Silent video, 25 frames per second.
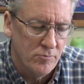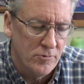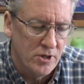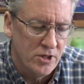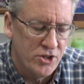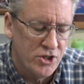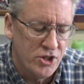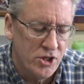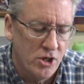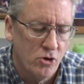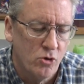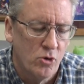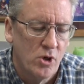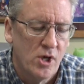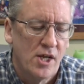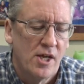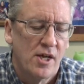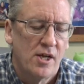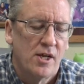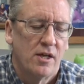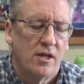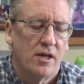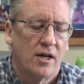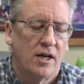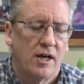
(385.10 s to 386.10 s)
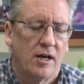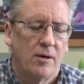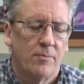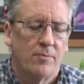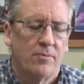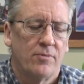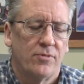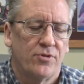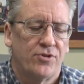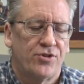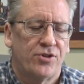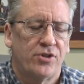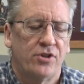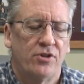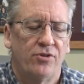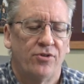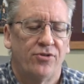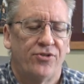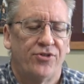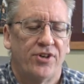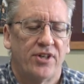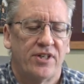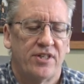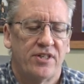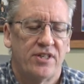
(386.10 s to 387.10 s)
So
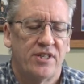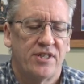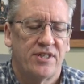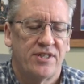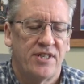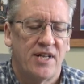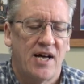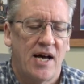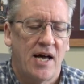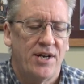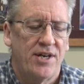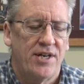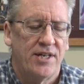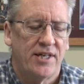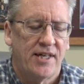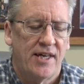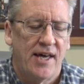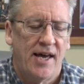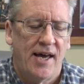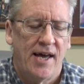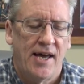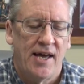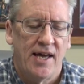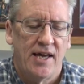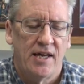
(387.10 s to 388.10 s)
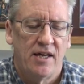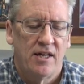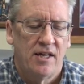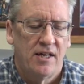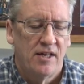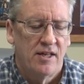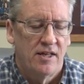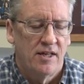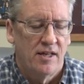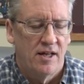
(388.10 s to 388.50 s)
truth does not decay.